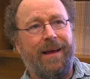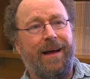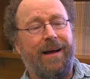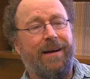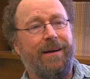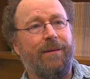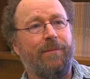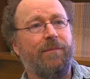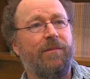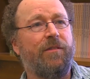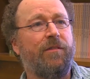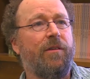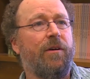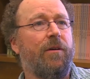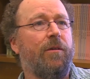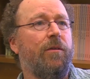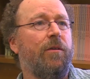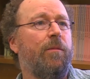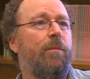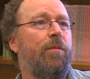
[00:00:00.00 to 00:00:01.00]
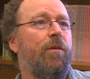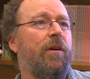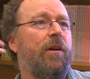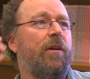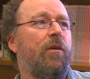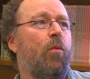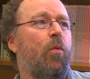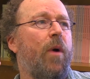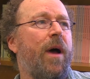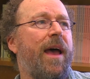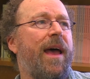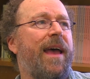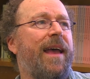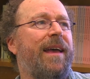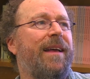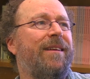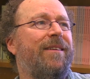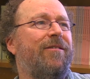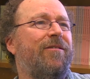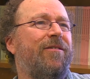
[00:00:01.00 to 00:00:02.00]
Um, so you put it
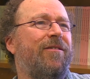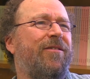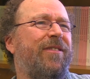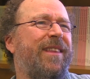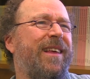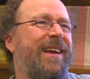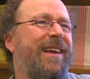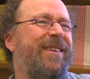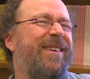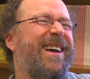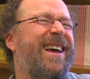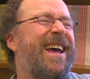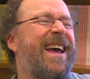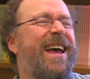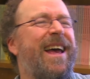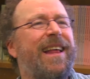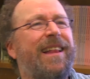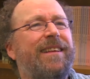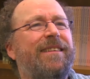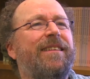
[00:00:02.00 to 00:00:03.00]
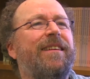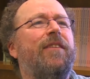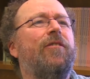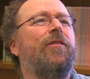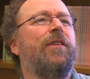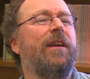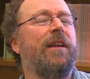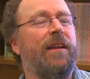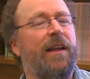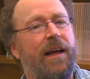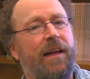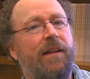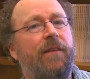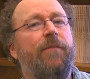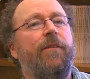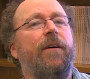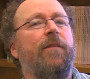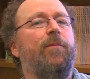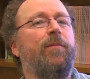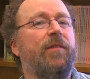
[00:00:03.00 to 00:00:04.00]
away and you think, eh, there's only a
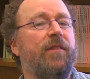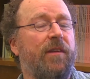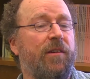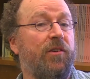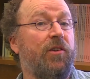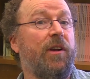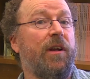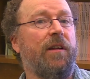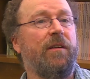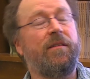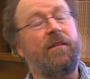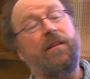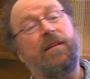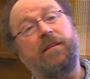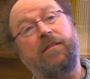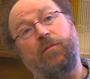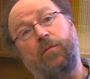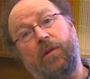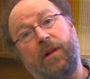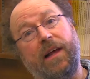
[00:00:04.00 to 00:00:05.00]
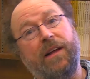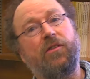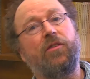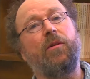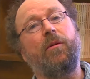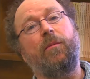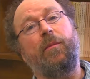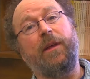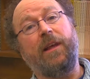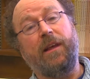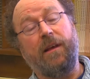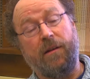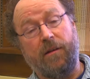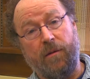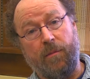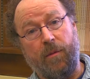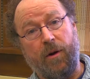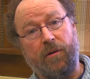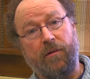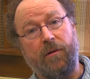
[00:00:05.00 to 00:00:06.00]
95% chance that this will actually be here
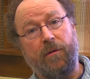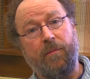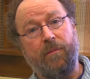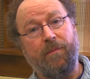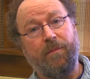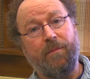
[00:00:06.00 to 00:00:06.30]
tomorrow.